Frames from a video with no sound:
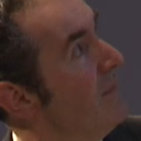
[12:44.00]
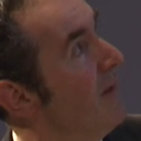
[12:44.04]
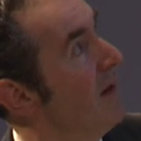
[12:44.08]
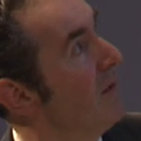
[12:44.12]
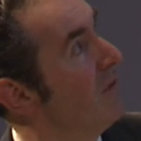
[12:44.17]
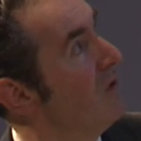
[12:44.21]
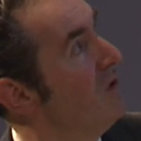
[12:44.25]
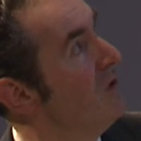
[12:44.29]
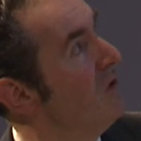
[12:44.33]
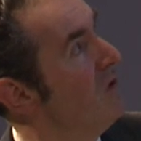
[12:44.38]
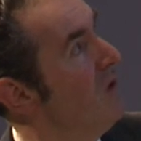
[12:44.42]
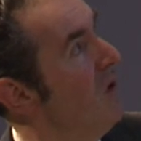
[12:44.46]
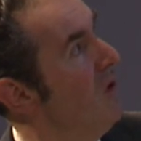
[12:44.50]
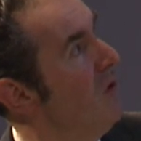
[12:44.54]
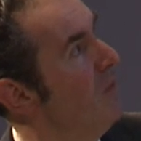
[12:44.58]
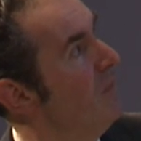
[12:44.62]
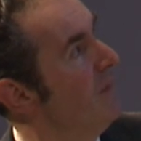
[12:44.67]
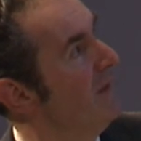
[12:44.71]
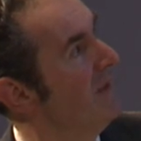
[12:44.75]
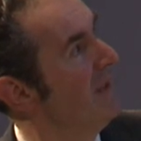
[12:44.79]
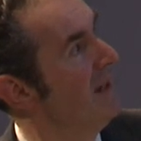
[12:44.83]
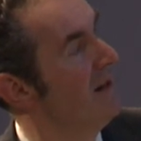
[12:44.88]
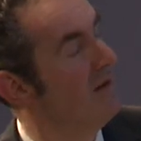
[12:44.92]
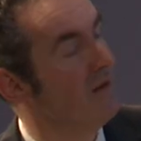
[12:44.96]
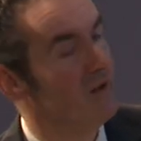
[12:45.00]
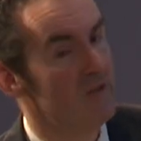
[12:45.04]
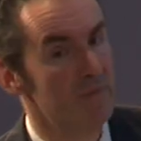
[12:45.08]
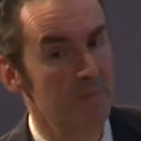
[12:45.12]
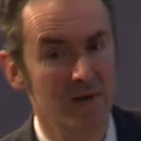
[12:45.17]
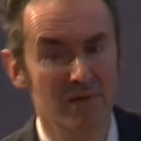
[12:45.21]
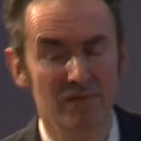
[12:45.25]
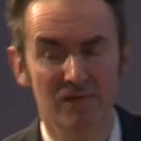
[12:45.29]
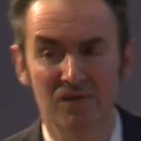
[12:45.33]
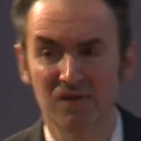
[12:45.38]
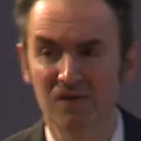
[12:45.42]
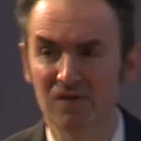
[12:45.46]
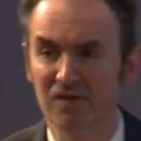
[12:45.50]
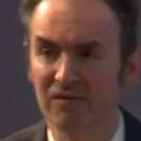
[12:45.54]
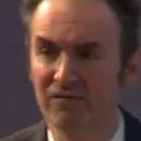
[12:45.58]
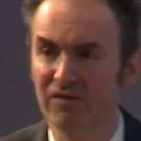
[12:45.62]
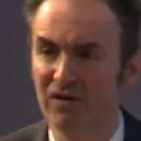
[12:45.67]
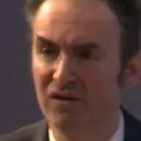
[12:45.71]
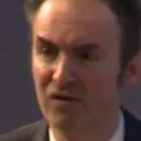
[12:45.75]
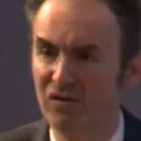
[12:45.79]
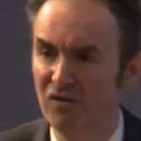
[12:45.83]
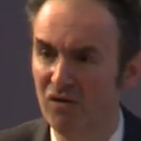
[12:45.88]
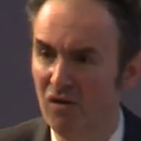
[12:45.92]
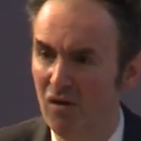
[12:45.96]
about control, but their experiences
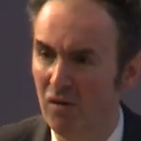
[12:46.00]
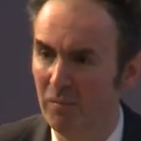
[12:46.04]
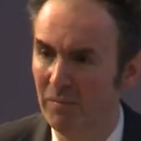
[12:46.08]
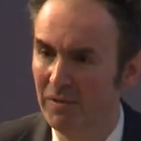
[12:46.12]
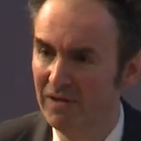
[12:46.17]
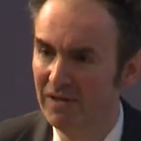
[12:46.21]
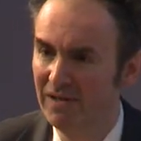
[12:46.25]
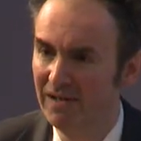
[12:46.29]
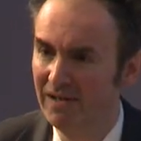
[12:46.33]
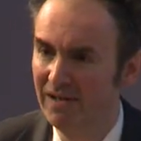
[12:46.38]
of the job.